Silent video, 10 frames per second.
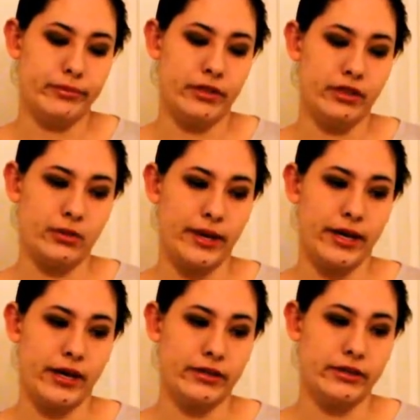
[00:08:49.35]
this
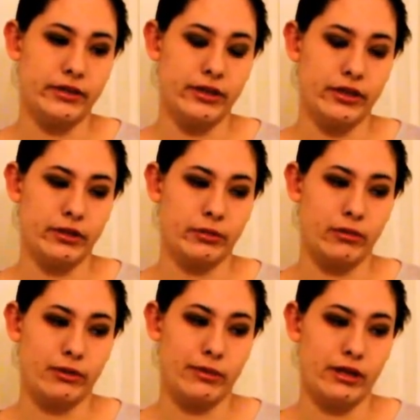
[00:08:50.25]
weekend, it'll
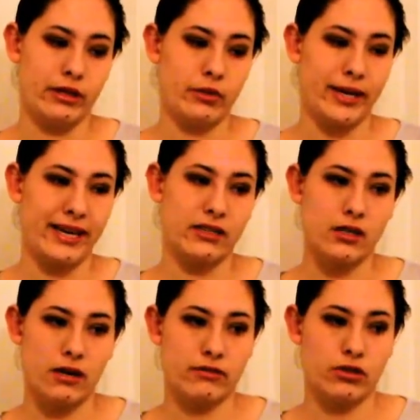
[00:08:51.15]
probably be the weekend after,